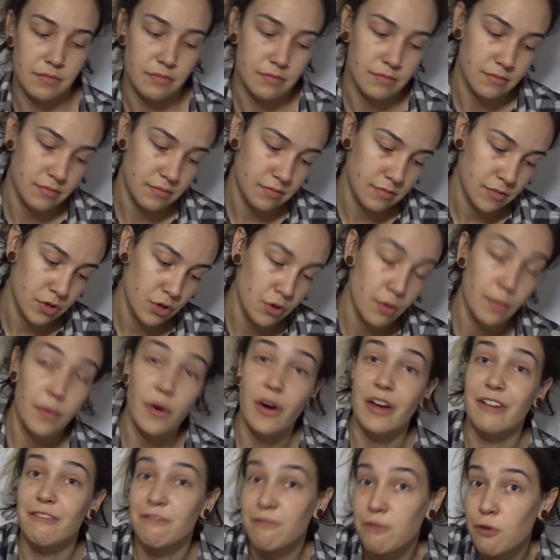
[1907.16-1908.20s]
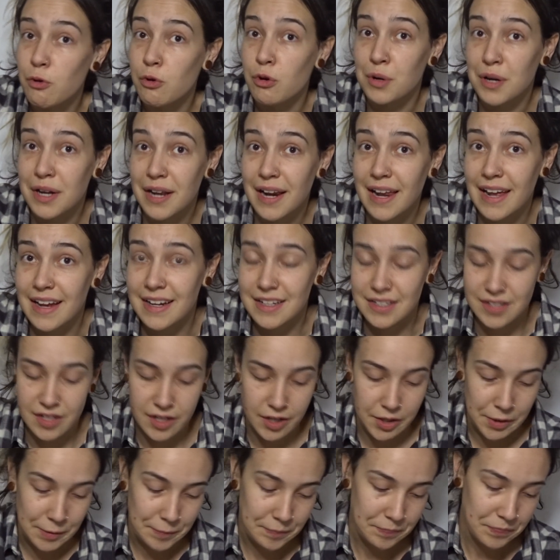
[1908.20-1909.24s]
you're buying for a collector,
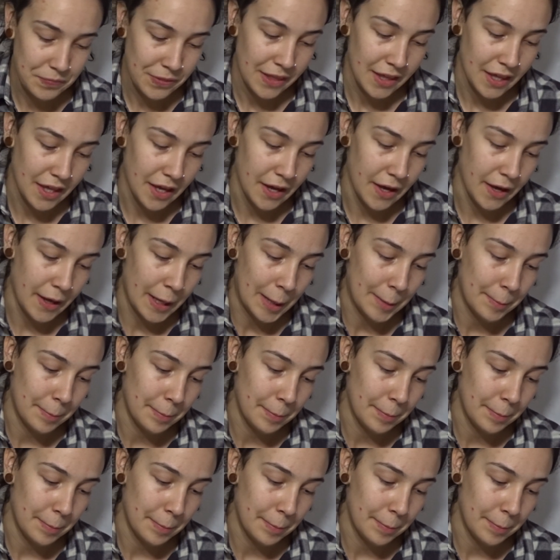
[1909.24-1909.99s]
and